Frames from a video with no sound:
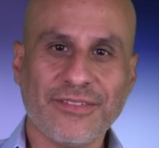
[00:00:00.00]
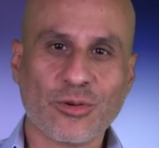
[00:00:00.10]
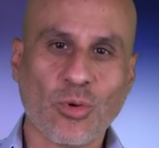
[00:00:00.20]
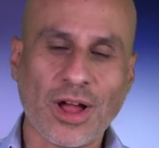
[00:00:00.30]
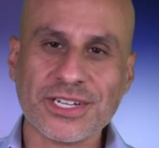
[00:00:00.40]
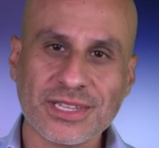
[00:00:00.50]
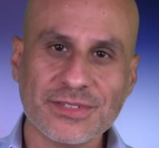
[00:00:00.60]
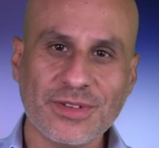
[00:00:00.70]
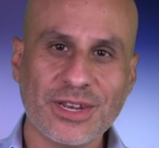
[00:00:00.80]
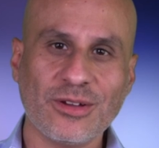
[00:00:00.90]
If you're watching this
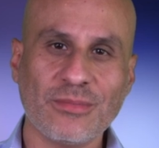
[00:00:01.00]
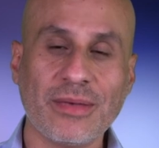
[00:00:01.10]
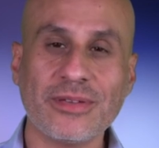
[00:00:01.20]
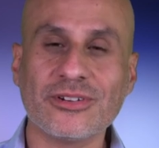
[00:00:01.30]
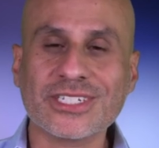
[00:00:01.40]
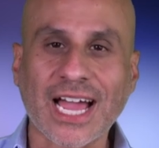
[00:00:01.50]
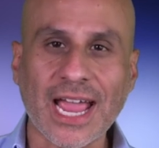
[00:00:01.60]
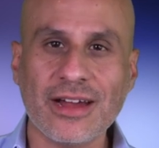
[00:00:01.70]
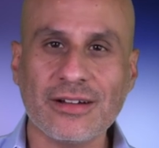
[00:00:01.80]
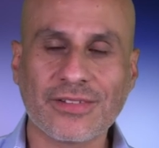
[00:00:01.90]
video, maybe you're
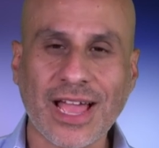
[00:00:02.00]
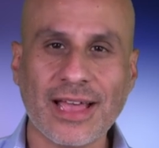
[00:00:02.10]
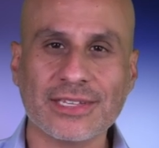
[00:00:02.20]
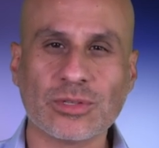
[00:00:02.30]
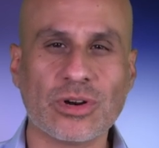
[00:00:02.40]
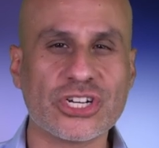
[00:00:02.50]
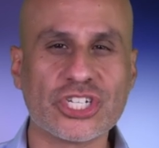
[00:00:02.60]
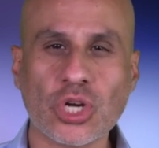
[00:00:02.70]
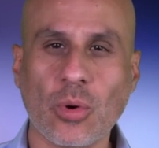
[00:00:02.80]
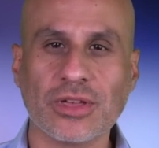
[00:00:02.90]
tired of guys who are
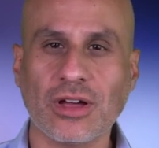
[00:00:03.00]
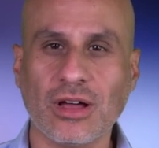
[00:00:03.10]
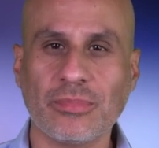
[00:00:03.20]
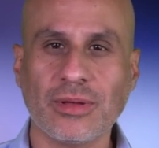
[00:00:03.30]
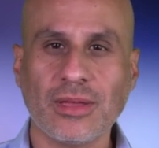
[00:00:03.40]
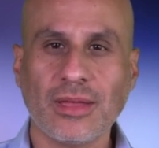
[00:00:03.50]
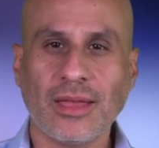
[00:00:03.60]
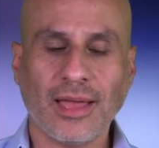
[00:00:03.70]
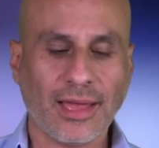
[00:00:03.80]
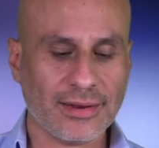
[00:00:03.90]
showing up
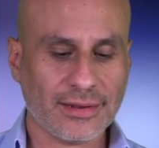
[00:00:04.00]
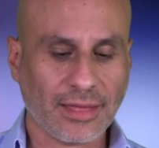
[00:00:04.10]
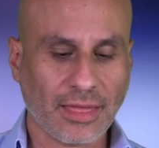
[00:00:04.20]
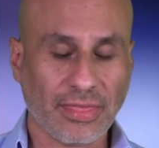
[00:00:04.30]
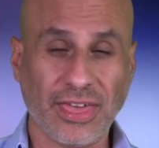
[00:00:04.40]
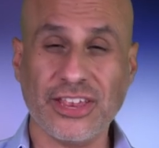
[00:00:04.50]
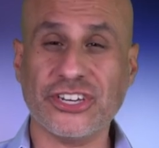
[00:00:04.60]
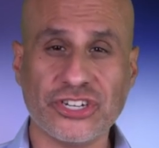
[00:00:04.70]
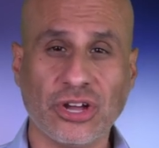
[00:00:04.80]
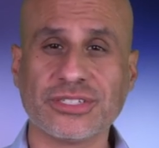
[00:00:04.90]
and they
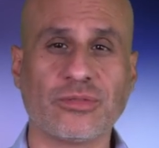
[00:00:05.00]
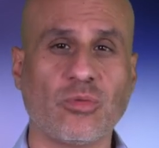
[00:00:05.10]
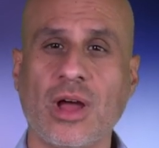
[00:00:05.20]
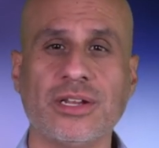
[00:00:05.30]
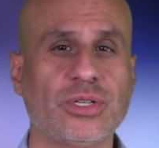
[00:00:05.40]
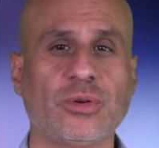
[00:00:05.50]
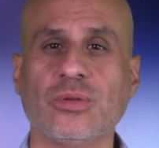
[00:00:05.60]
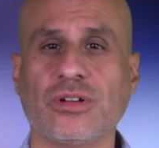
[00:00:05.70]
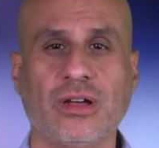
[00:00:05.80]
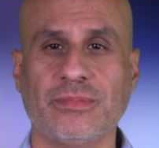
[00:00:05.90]
just want to
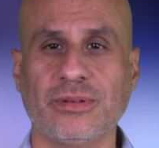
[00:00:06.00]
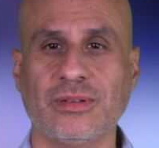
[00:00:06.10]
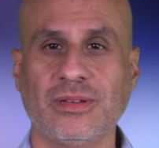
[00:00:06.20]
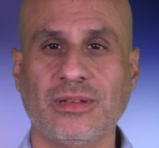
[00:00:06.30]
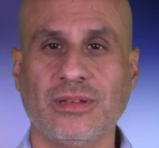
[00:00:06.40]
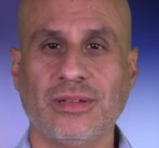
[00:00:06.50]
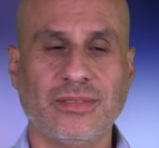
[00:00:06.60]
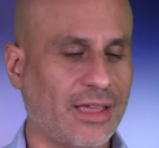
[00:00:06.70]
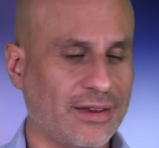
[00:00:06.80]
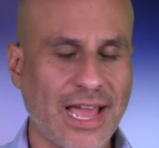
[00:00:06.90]
hook up.
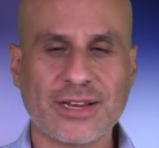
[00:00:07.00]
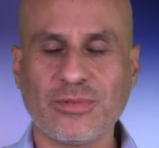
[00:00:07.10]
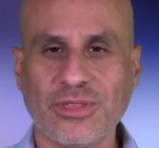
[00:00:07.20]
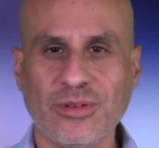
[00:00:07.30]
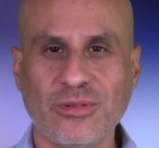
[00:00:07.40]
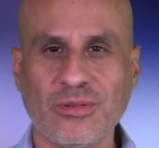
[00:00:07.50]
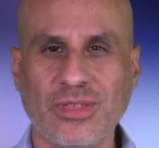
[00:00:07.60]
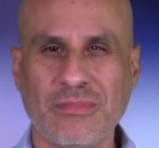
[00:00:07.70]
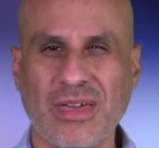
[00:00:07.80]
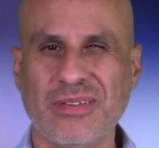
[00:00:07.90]
They connect with you,
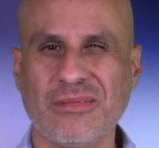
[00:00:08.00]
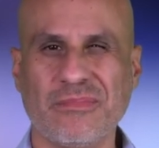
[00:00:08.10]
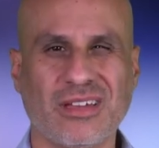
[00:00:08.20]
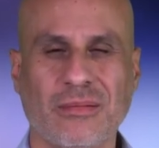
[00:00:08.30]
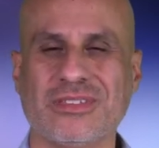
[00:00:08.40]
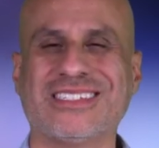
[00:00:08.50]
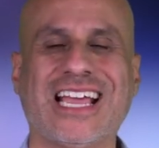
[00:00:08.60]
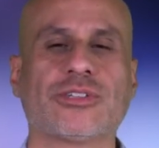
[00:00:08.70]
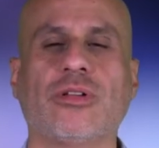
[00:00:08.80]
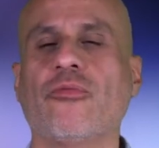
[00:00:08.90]
they maybe become
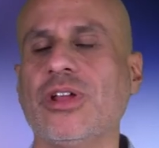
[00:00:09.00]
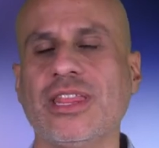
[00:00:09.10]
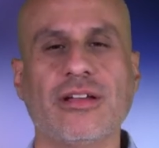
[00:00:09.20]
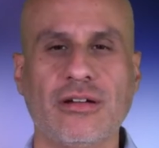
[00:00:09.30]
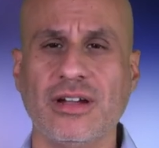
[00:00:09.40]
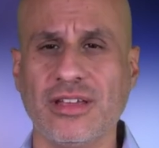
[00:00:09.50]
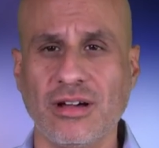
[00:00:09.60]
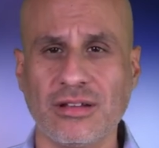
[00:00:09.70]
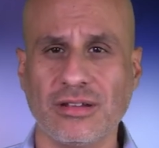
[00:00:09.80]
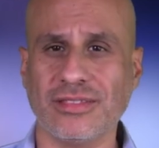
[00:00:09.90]
sexual really early
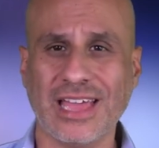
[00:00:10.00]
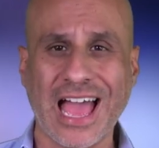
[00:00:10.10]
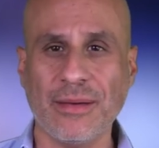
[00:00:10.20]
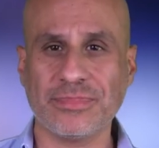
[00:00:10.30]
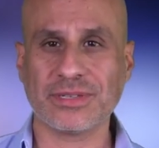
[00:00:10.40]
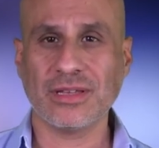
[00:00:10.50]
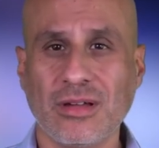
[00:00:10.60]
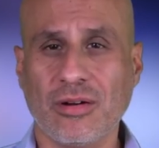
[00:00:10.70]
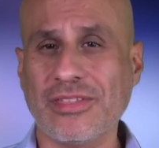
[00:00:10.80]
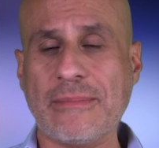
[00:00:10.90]
on on the apps,
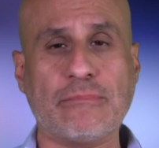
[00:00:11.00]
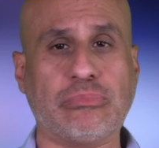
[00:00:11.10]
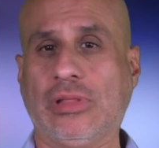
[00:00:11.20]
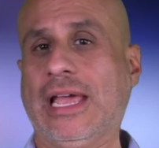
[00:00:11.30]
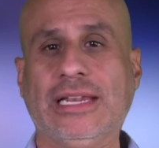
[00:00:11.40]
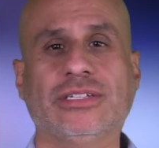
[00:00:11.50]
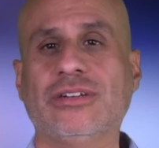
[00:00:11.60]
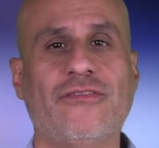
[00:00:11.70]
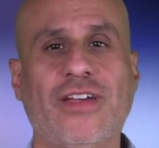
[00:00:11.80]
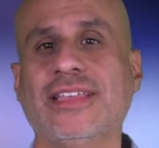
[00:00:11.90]
or they plain to
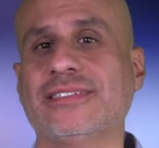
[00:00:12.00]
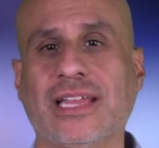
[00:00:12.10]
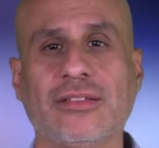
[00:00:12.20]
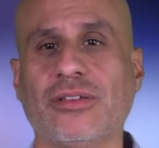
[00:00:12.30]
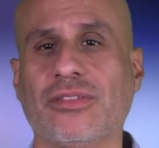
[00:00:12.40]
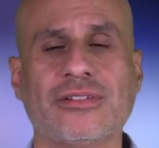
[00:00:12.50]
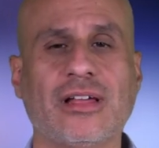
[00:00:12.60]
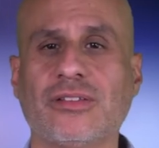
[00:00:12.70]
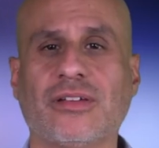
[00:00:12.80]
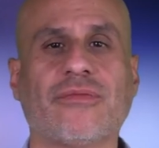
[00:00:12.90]
your face tell you they're
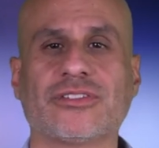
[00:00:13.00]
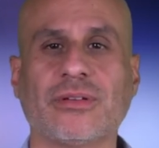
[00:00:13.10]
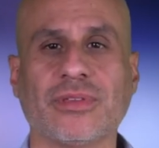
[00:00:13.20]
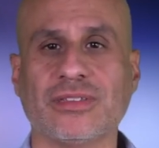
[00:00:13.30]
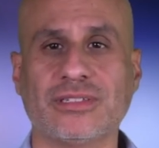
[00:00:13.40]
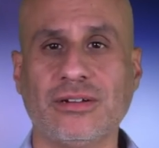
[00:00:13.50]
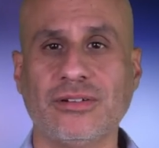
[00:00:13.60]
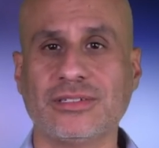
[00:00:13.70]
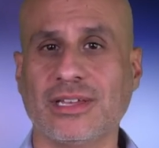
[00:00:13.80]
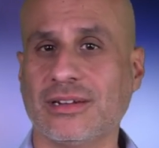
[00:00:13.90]
not looking for something
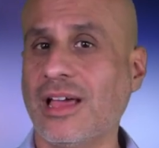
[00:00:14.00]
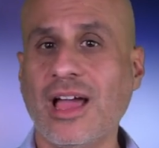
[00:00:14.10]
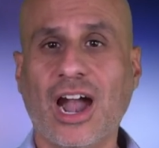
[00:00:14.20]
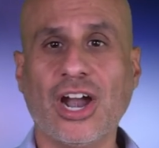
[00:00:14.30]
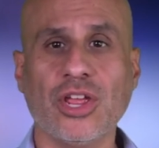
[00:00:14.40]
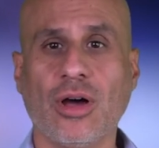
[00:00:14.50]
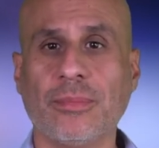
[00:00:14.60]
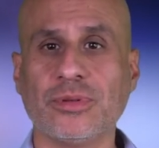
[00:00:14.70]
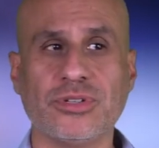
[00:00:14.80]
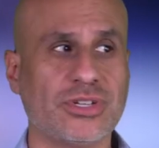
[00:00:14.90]
serious and are you
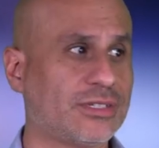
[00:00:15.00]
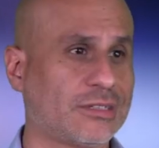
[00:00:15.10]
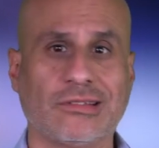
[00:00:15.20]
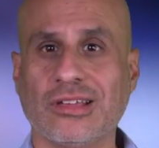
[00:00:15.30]
up to just